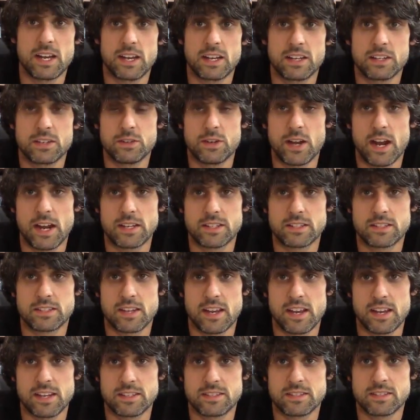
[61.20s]
uh, United
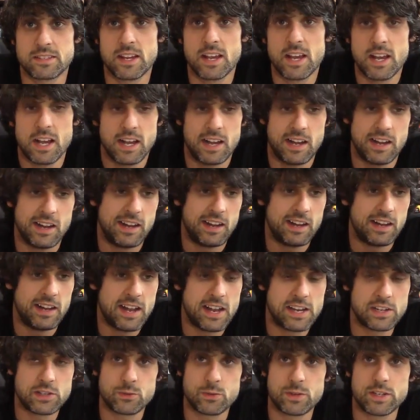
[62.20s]
States uh,
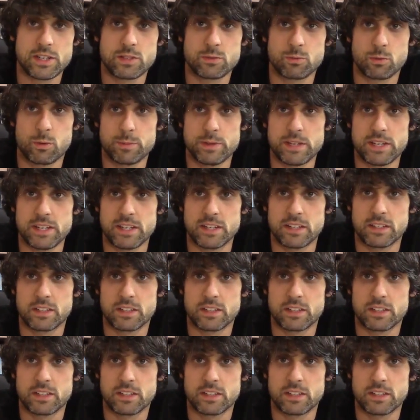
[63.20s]
entries will be